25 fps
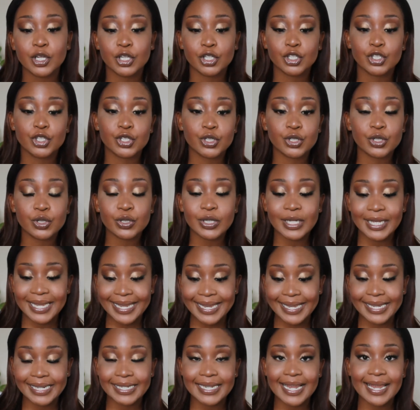tune
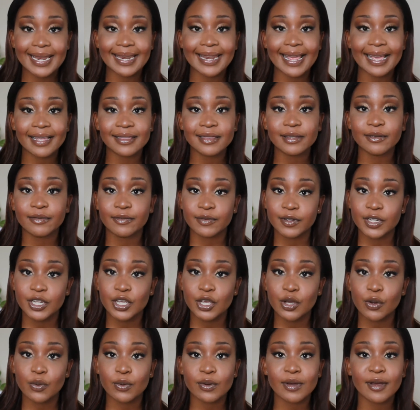in, like the
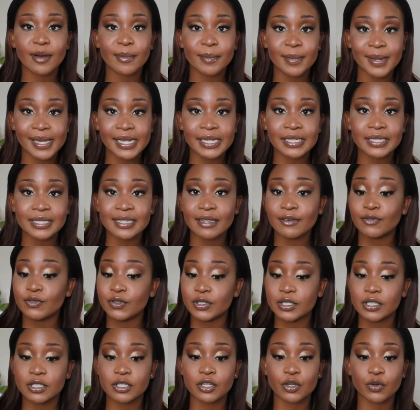video, comment if you
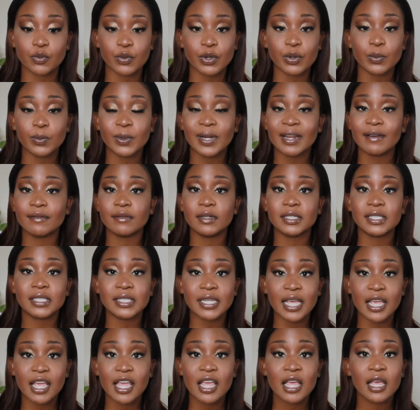disagree, whatever I
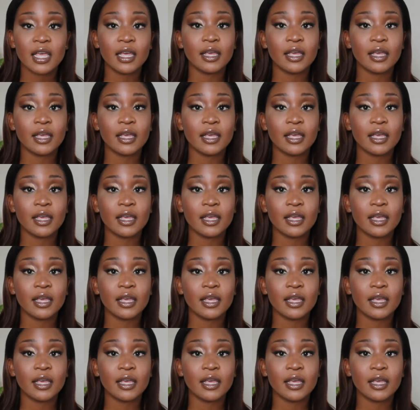say,